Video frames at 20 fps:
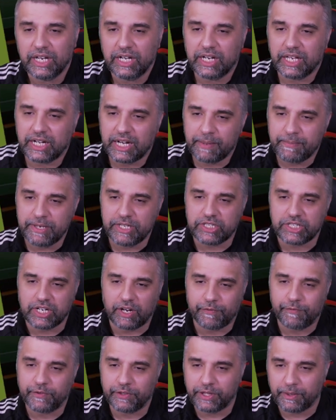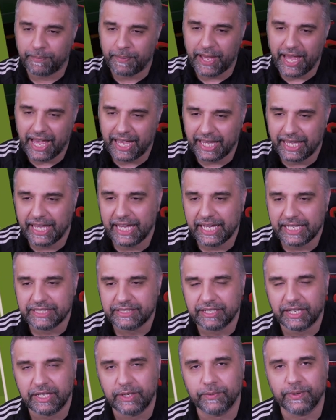Look, let me shuffle the pack here and
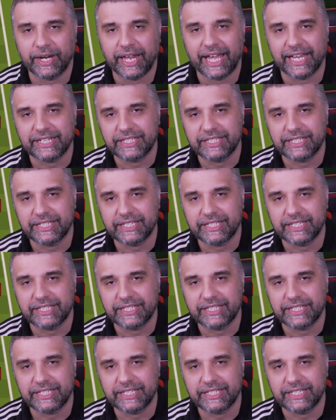tell you what I